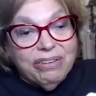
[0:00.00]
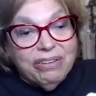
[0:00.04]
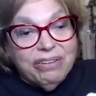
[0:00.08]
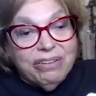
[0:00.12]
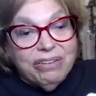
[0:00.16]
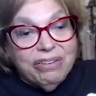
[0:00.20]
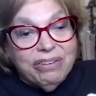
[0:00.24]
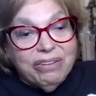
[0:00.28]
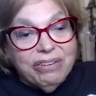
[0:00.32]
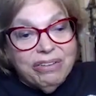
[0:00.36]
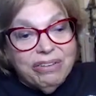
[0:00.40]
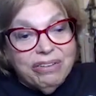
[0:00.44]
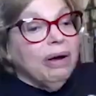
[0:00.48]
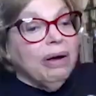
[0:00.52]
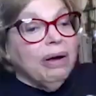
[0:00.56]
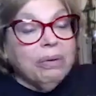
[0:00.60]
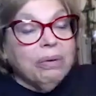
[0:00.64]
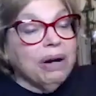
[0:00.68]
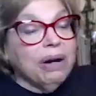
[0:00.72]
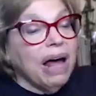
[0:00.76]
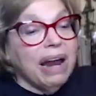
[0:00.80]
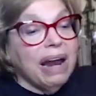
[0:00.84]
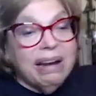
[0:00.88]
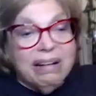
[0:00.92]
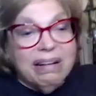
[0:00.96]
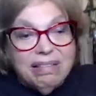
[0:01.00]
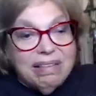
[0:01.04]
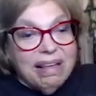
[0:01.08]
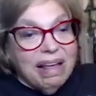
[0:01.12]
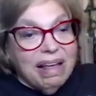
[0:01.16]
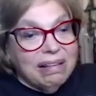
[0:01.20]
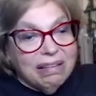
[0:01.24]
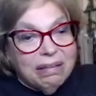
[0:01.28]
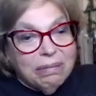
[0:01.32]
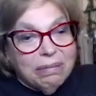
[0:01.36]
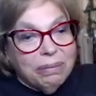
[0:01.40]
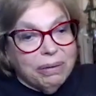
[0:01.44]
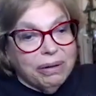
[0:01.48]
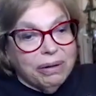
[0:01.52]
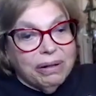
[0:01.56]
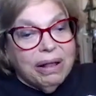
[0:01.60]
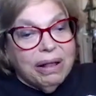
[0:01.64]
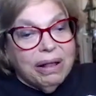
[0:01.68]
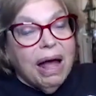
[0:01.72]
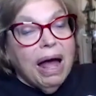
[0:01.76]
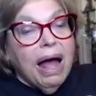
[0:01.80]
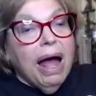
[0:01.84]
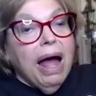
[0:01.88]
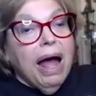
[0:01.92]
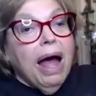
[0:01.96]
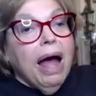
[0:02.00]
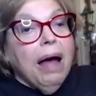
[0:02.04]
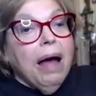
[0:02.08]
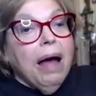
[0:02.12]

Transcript: to were not accessible.